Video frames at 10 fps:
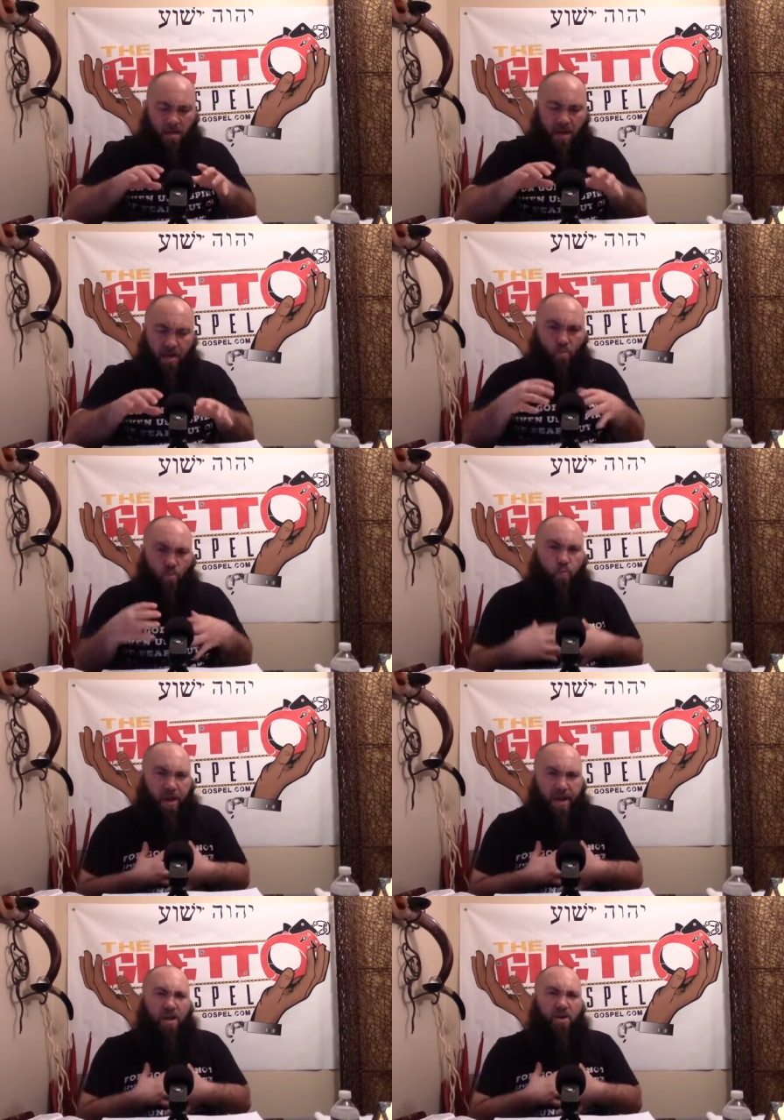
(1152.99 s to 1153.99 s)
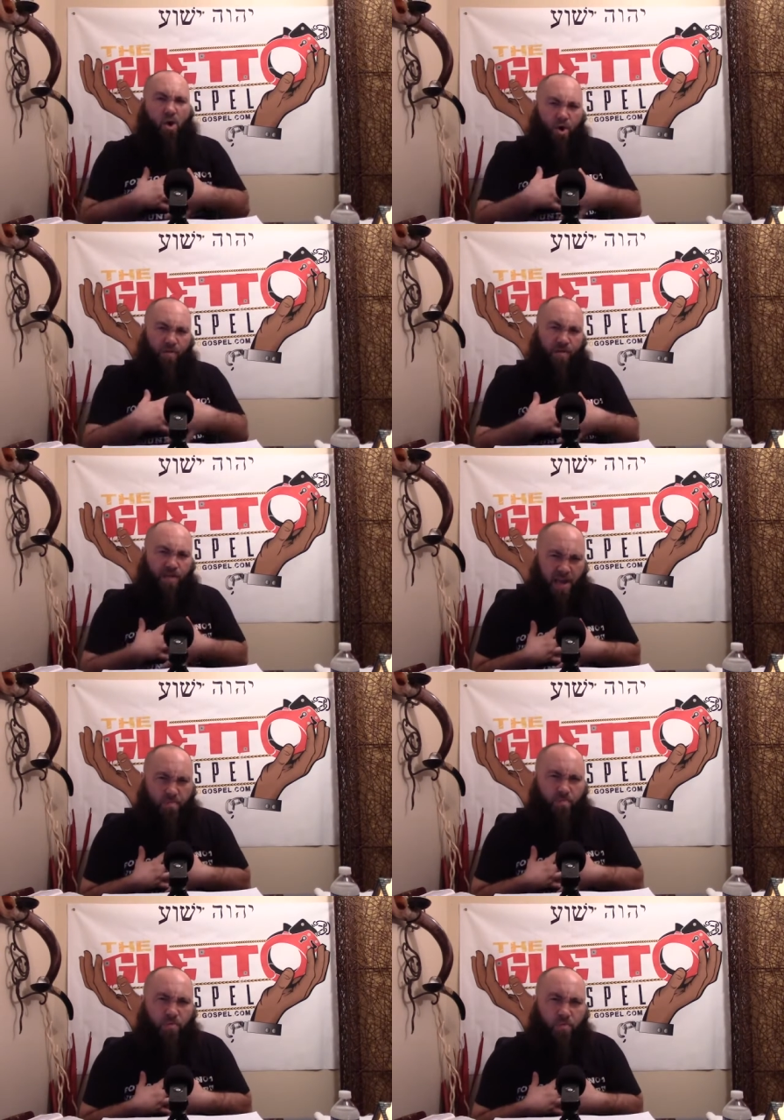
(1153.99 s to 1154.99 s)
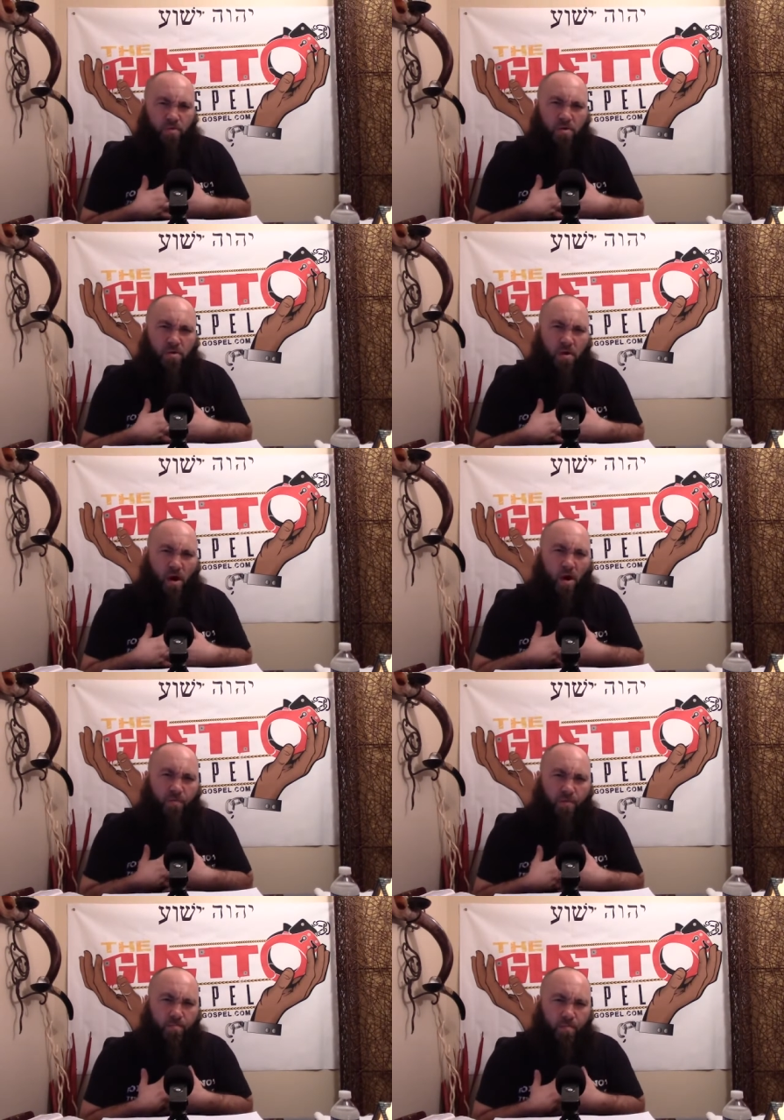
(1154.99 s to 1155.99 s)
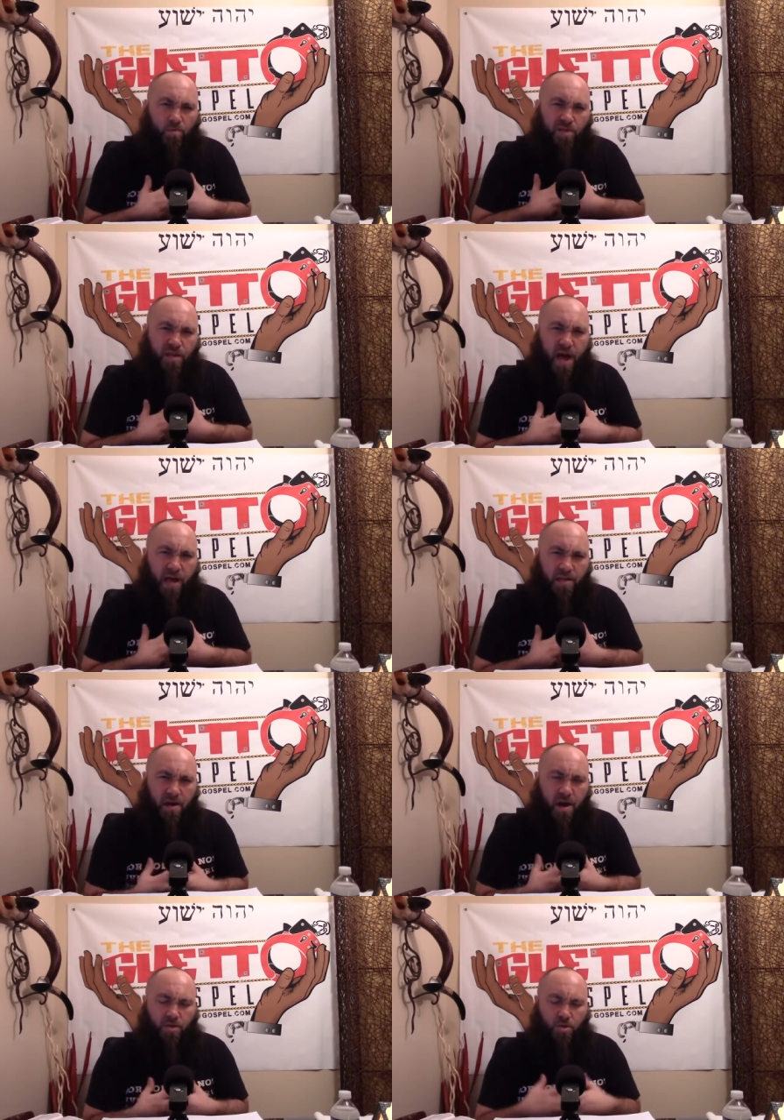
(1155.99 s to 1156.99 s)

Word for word: that we are the temple of the Most High God.